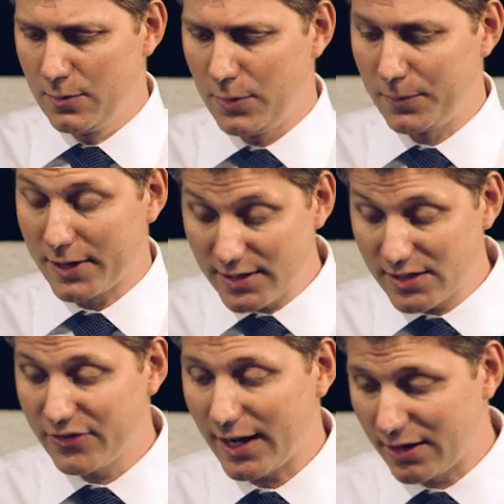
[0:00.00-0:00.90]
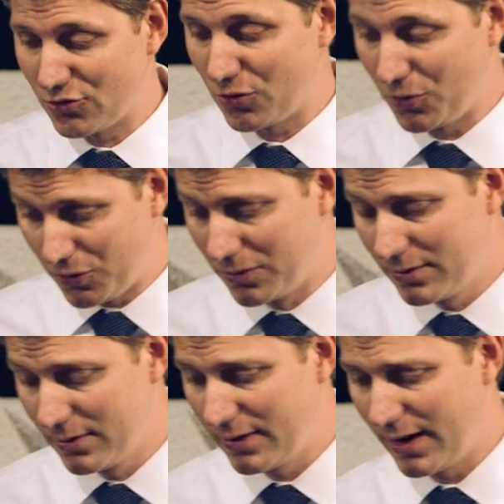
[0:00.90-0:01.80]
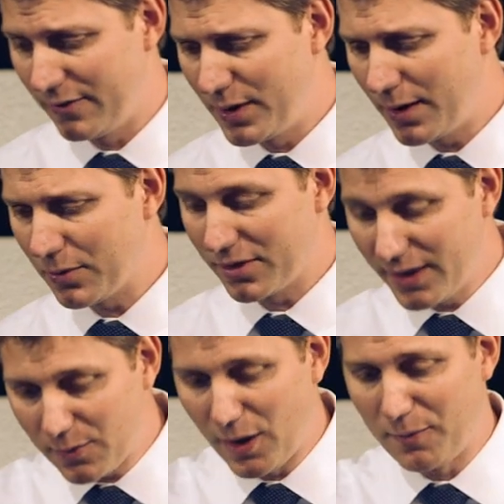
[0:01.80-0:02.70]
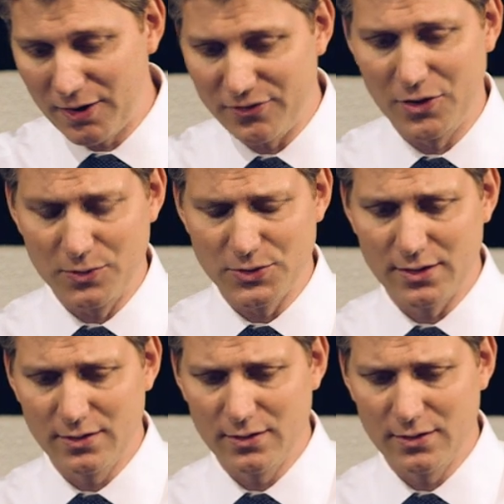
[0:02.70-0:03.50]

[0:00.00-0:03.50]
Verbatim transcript: But because of that control, I've been able to think about my films